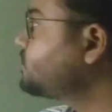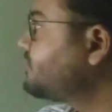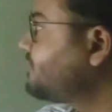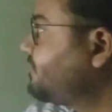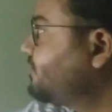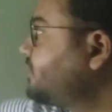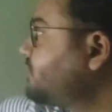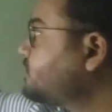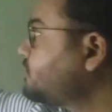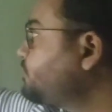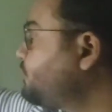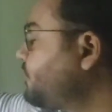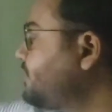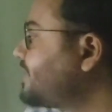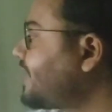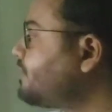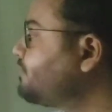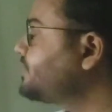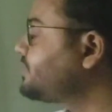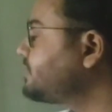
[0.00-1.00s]
reverse
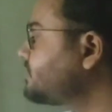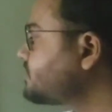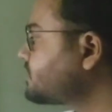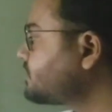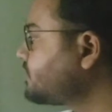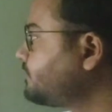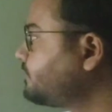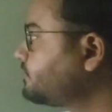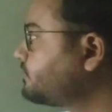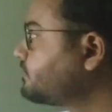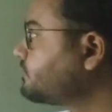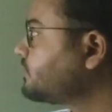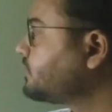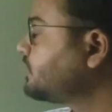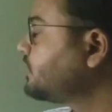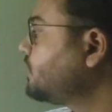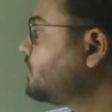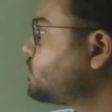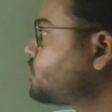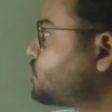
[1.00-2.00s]
prediabetes.
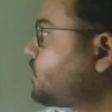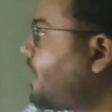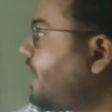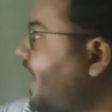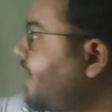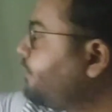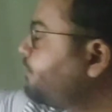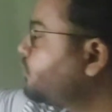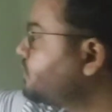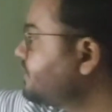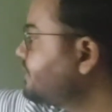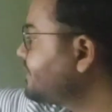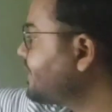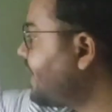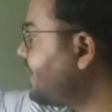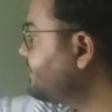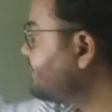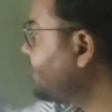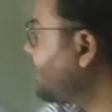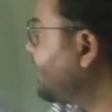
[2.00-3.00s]
So high protein
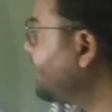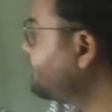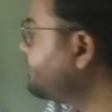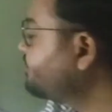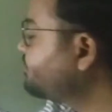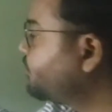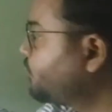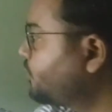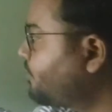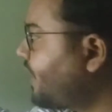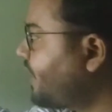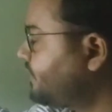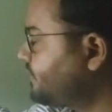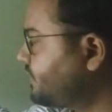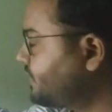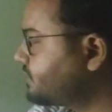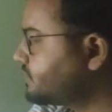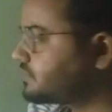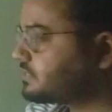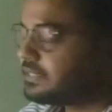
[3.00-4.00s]
diet and
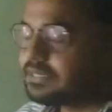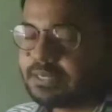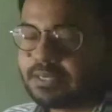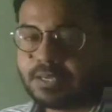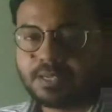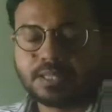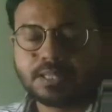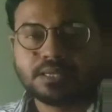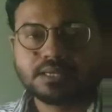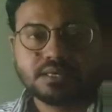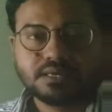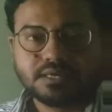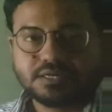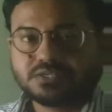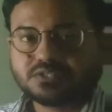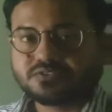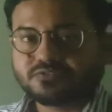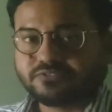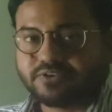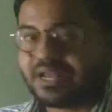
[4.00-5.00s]
probiotics
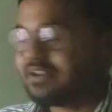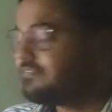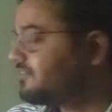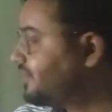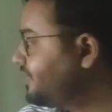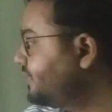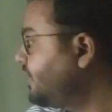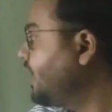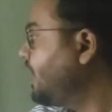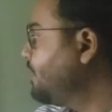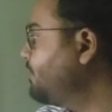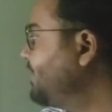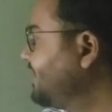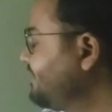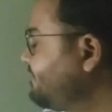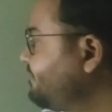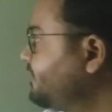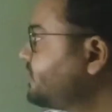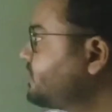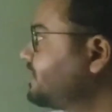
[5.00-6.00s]
is very
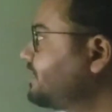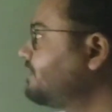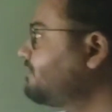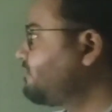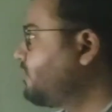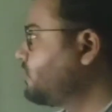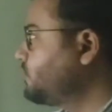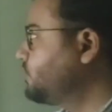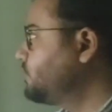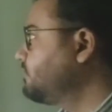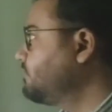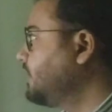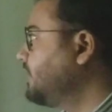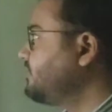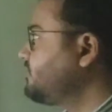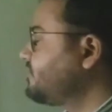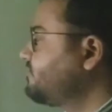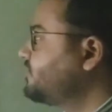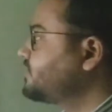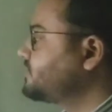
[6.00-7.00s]
beneficial for you in
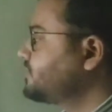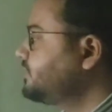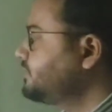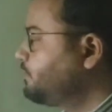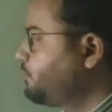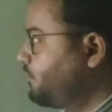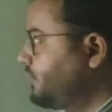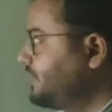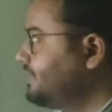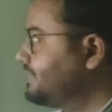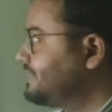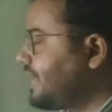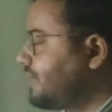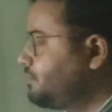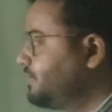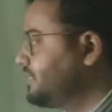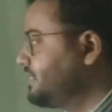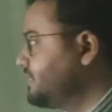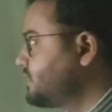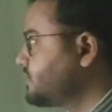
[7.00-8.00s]
reversing
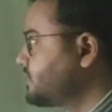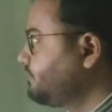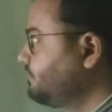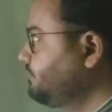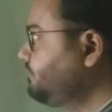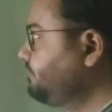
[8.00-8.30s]
prediabetes.